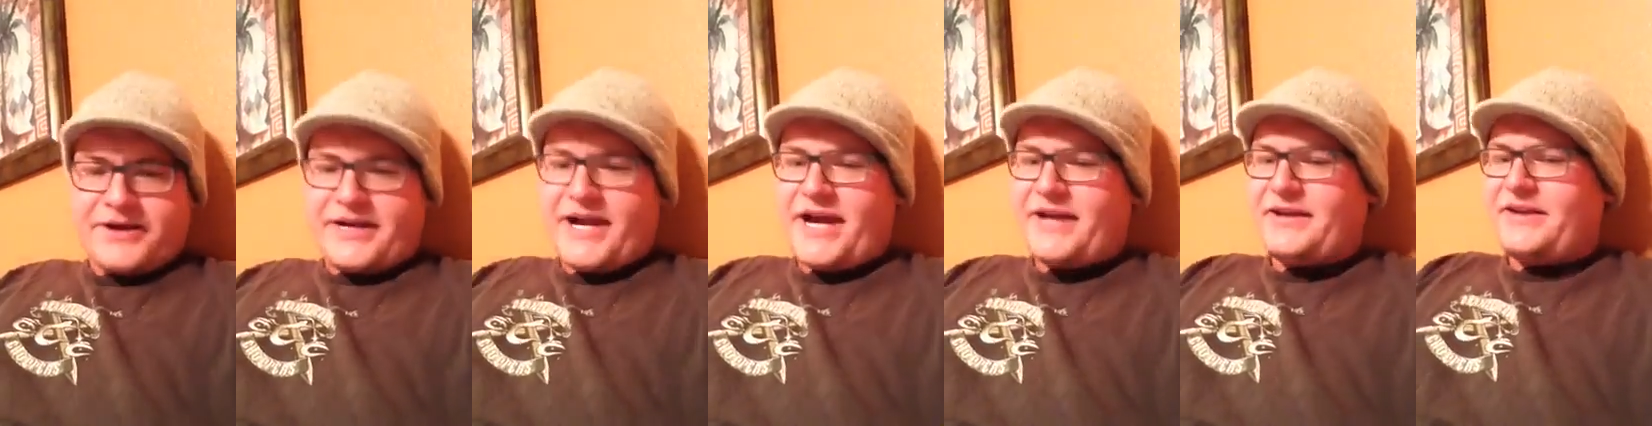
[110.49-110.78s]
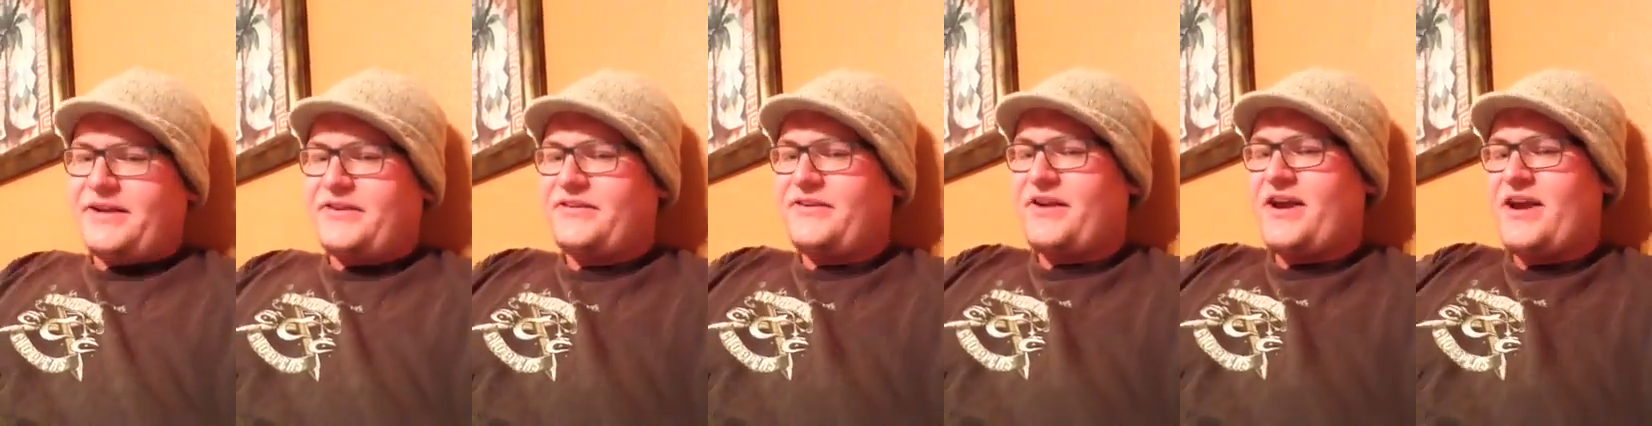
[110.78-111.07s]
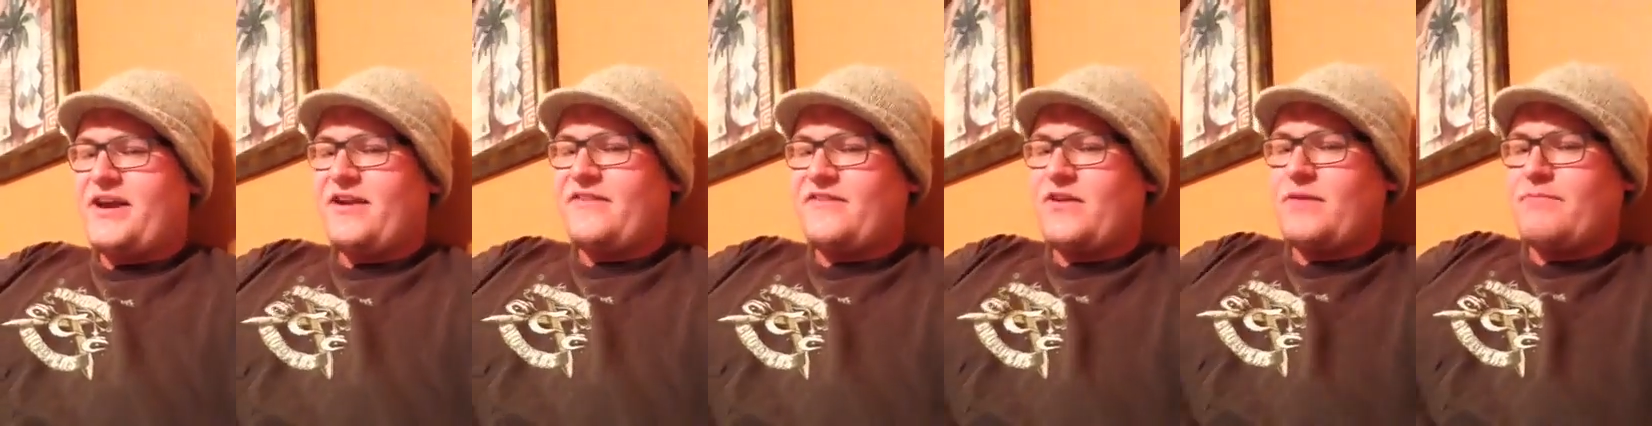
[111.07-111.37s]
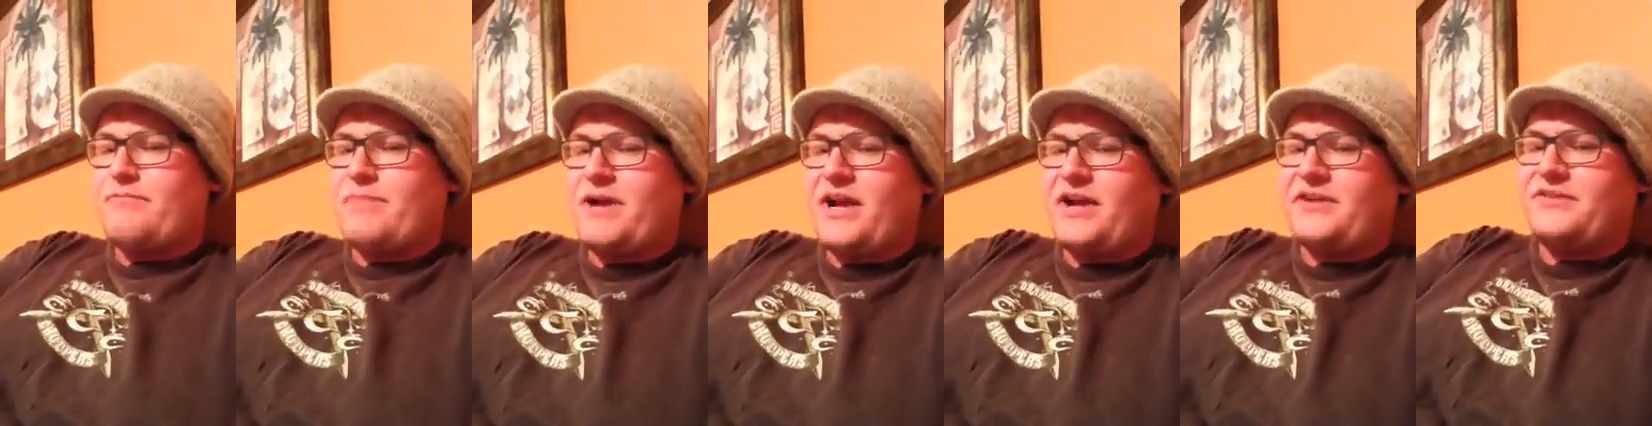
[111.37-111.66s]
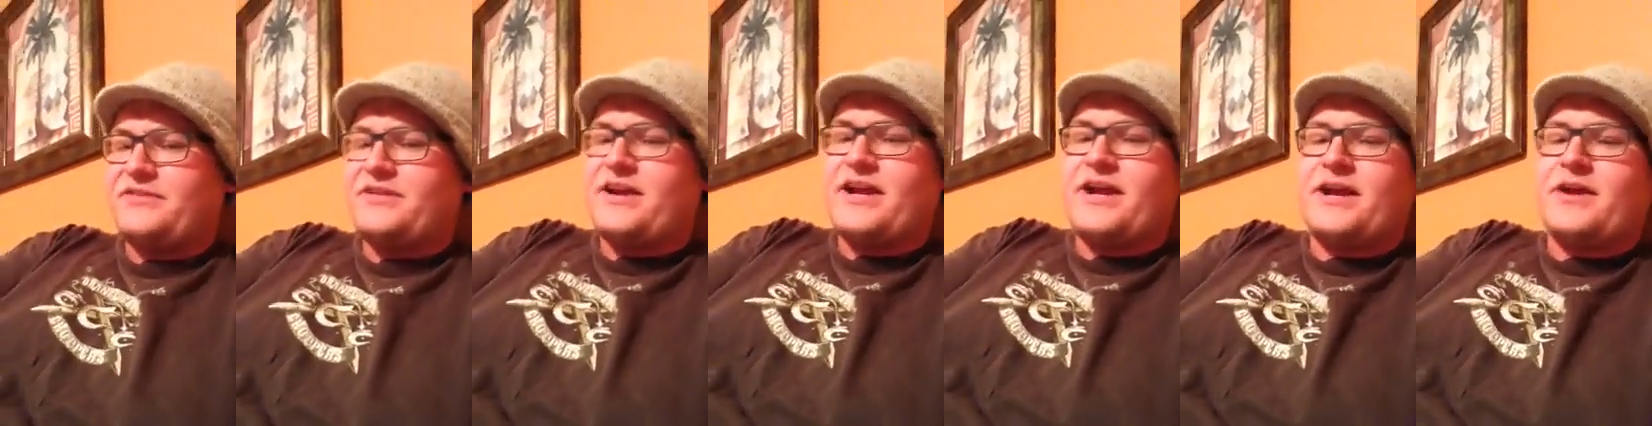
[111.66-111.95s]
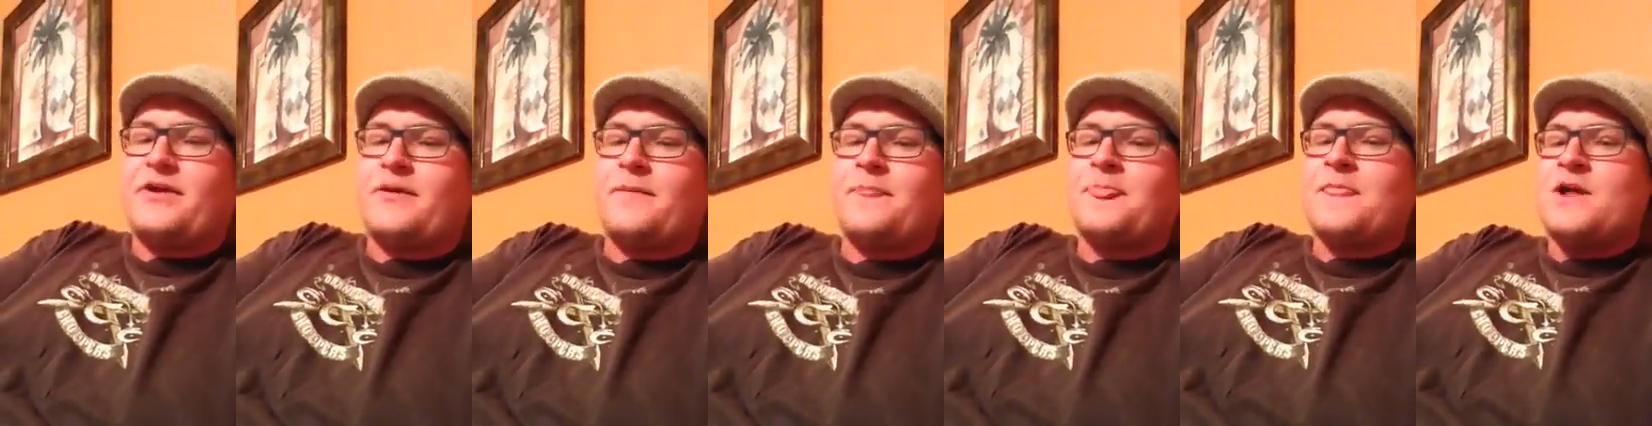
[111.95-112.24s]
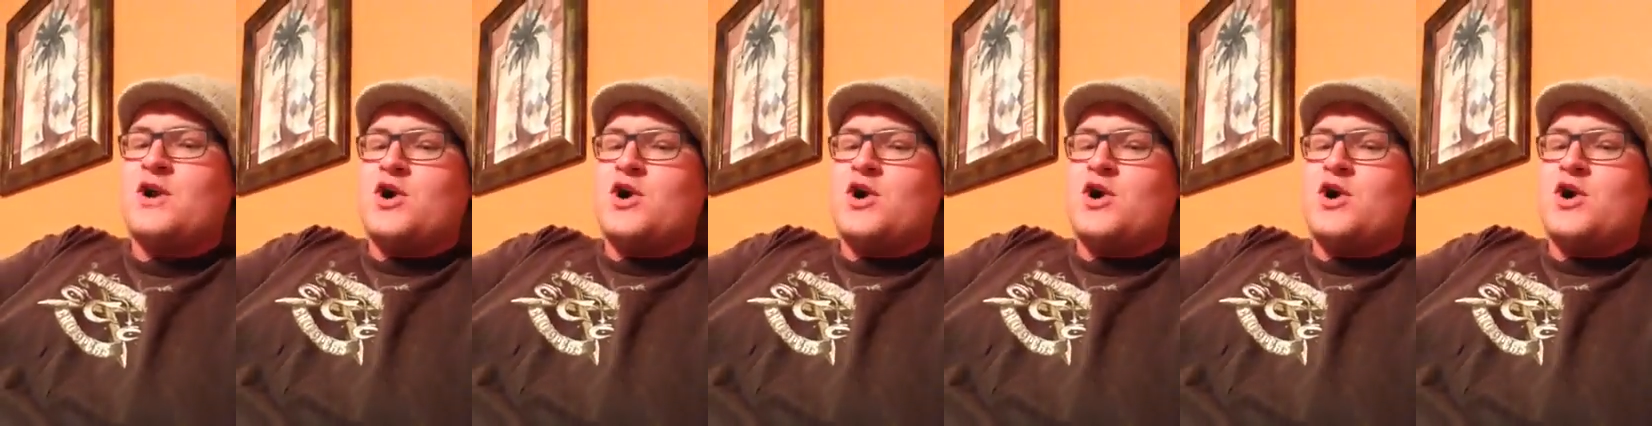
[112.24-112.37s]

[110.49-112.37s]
cut the son of a bitch down.